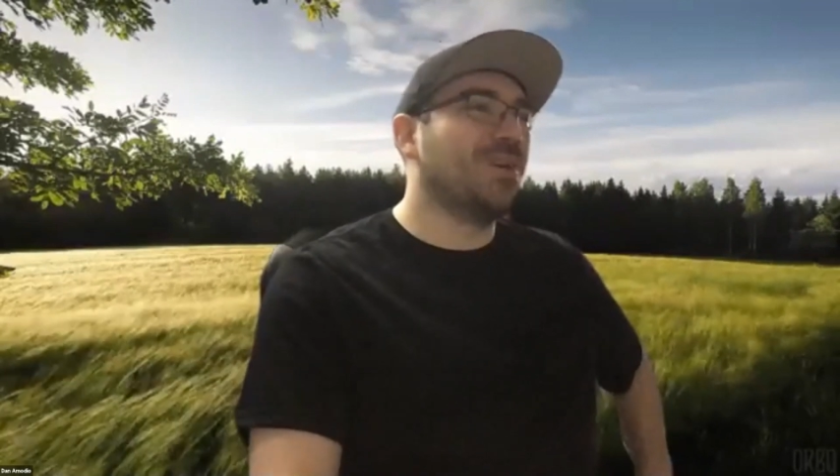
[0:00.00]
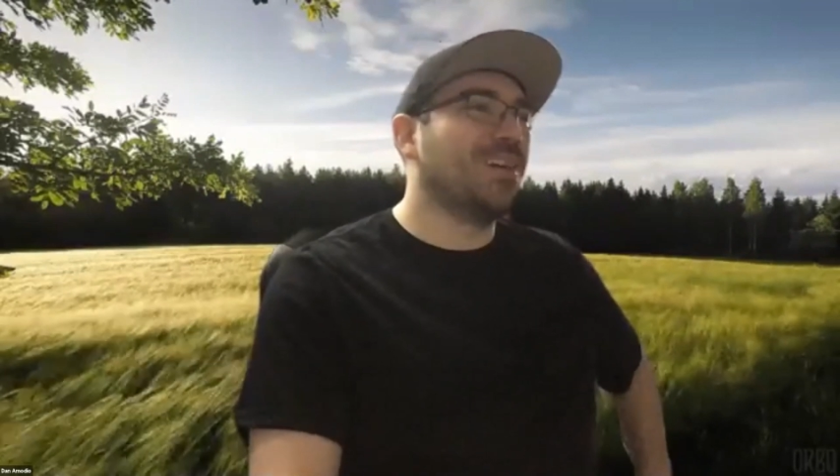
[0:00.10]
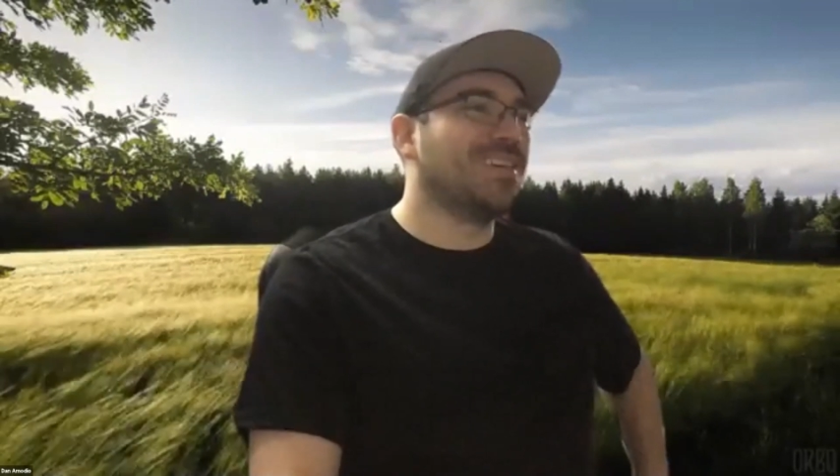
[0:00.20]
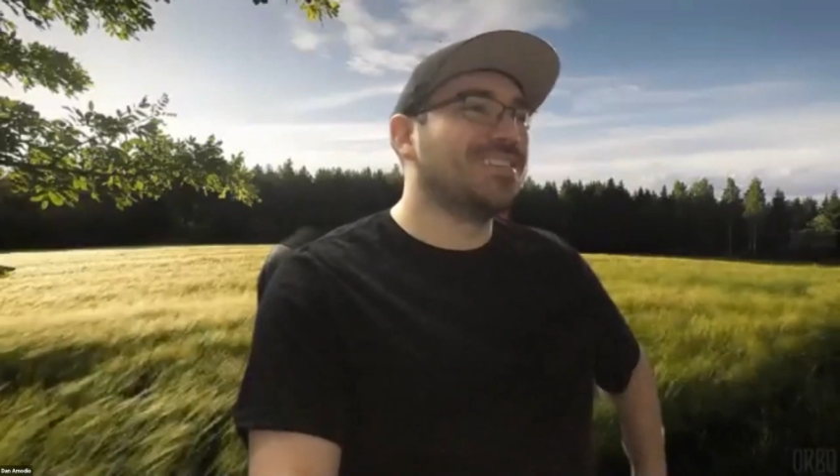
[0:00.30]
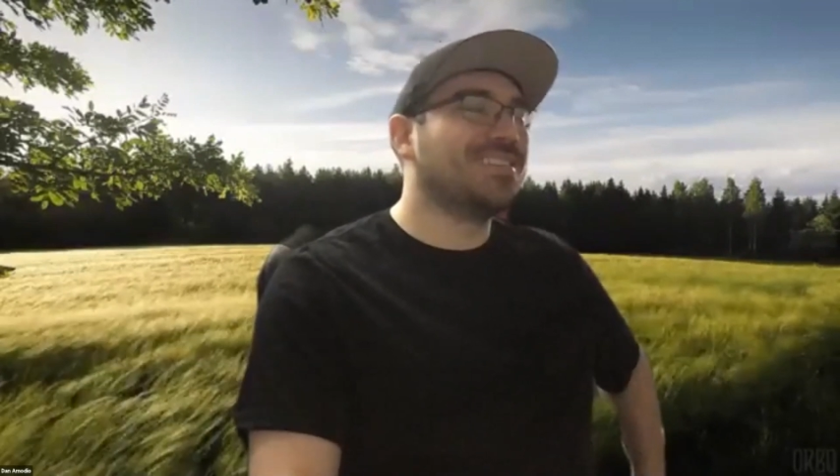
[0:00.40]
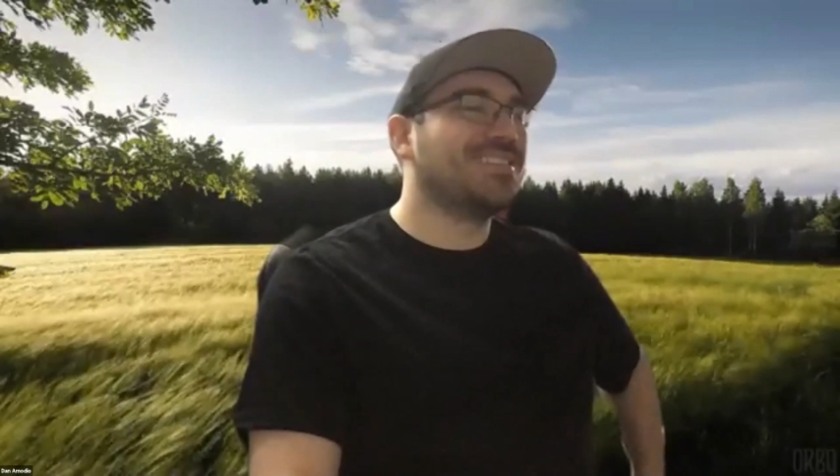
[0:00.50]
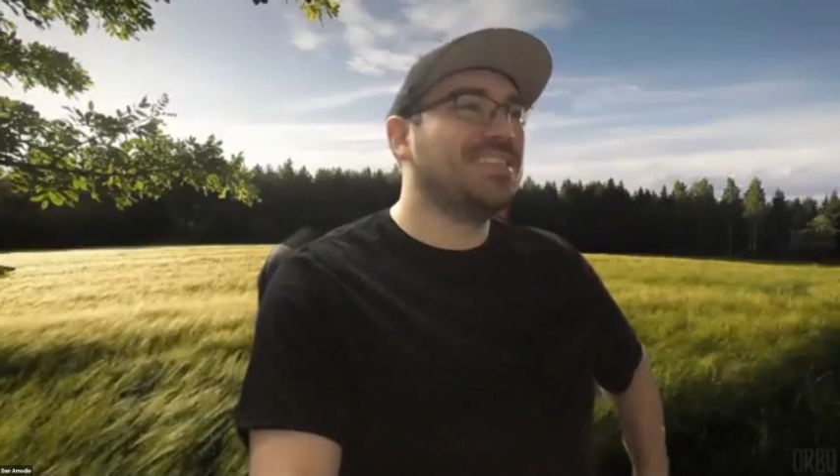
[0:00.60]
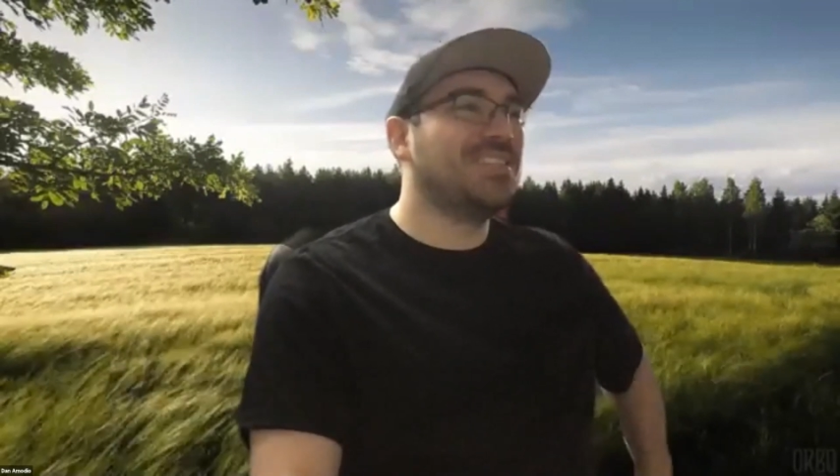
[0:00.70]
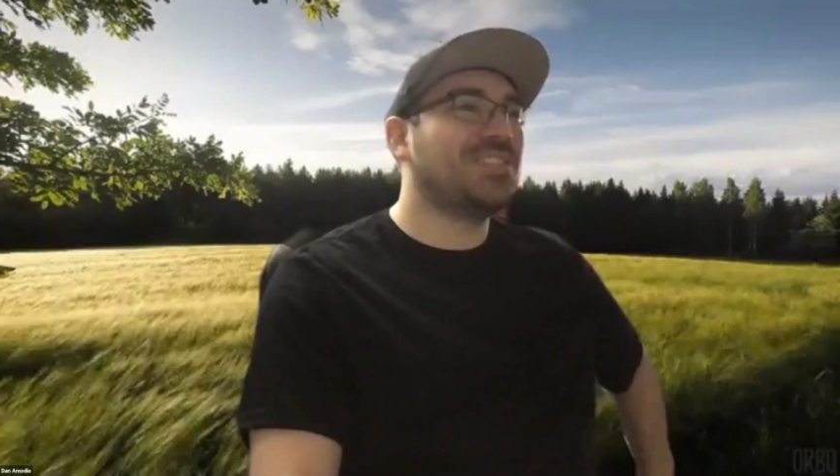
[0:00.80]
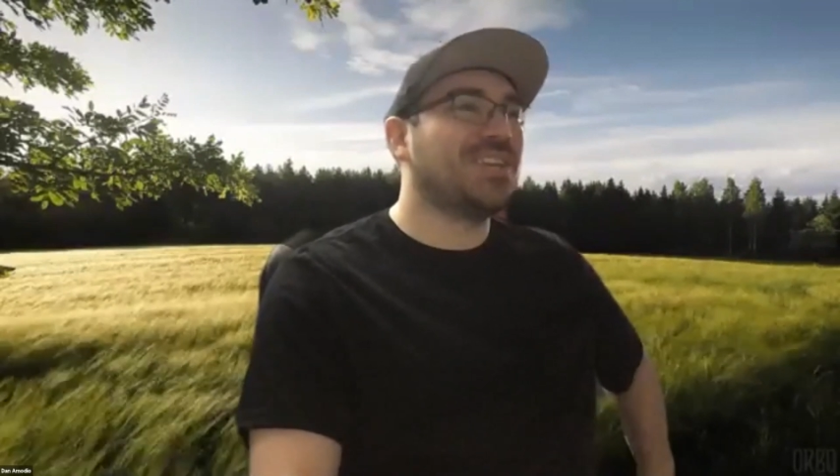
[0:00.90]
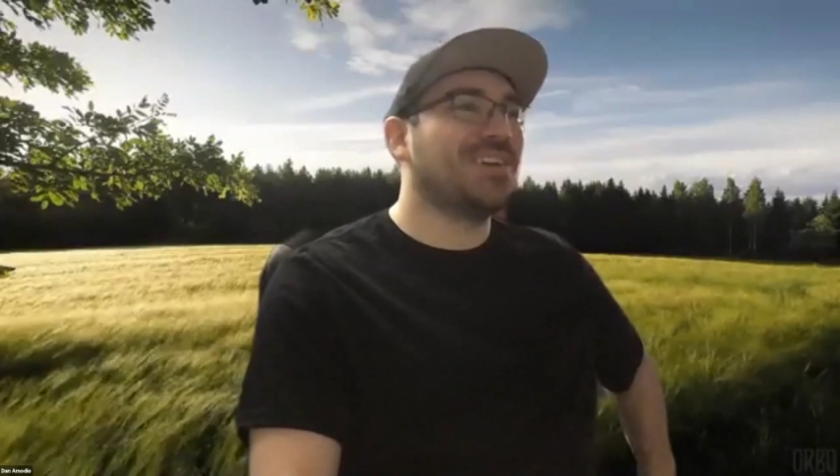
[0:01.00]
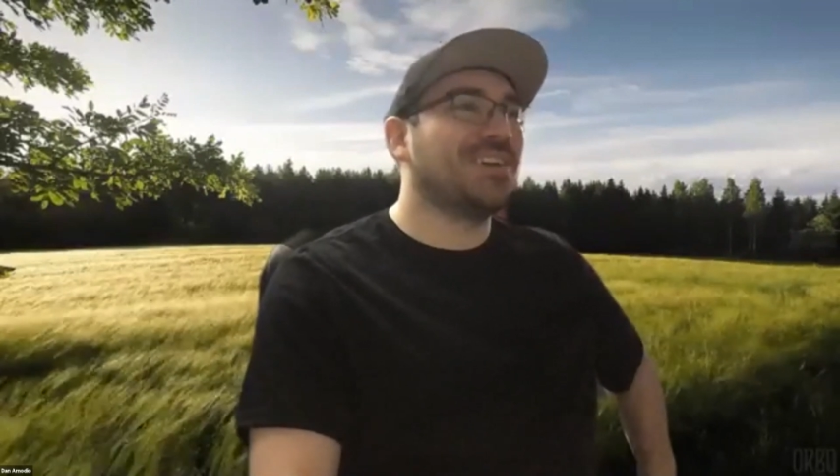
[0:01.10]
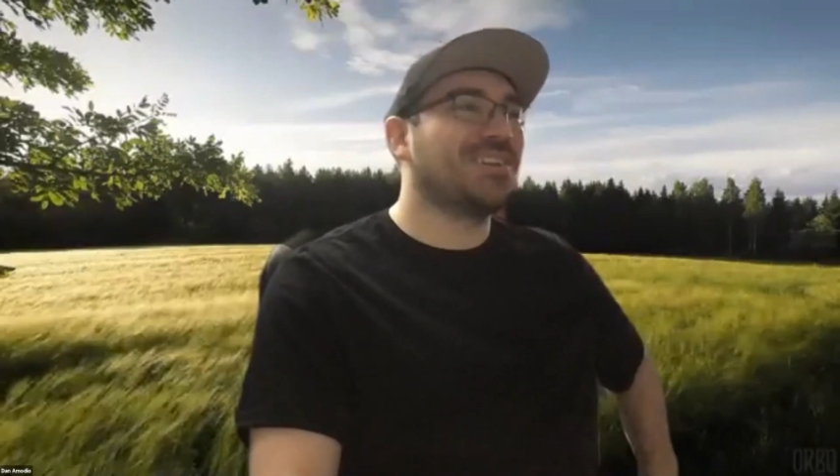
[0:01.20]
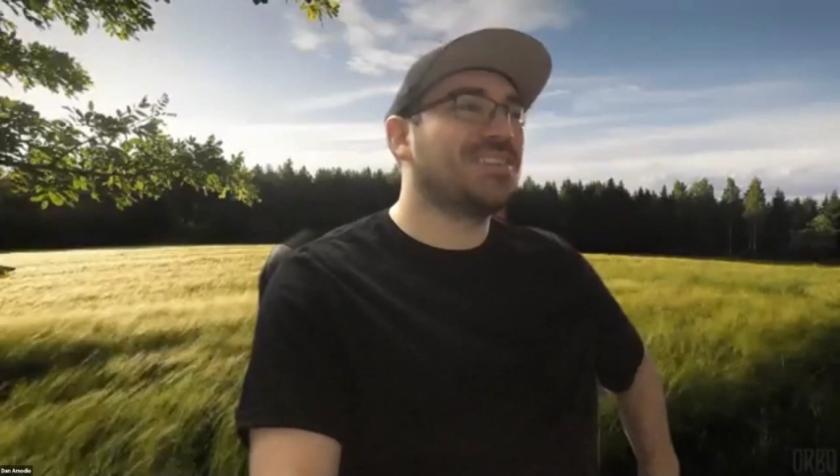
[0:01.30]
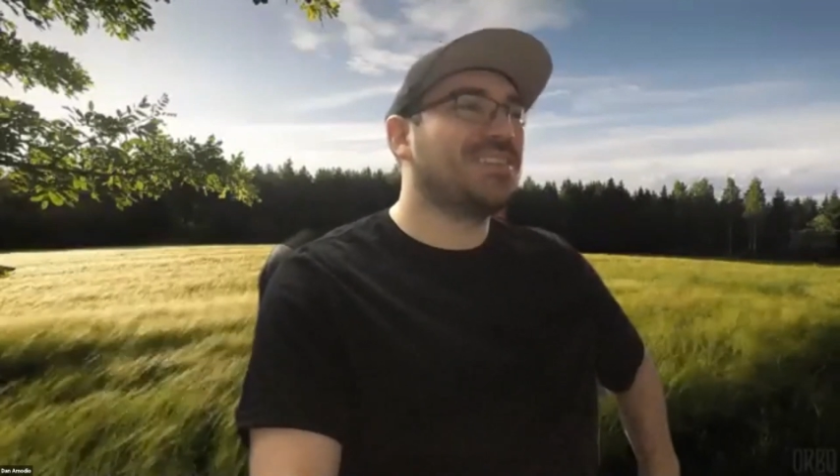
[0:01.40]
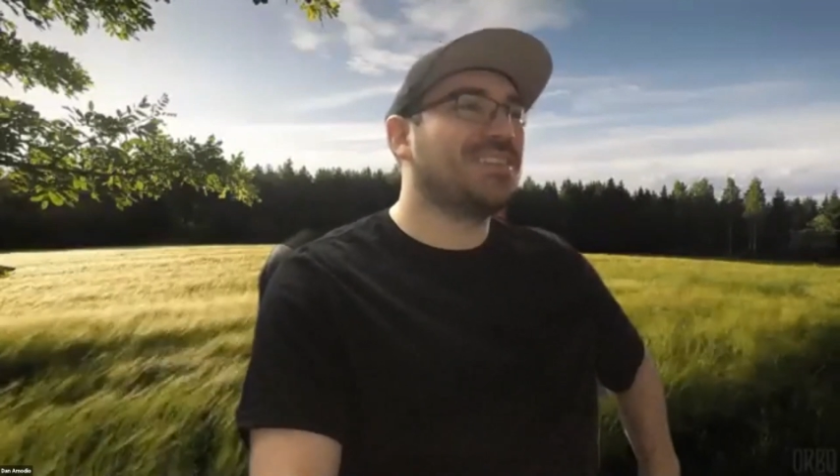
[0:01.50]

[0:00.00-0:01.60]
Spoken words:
want to share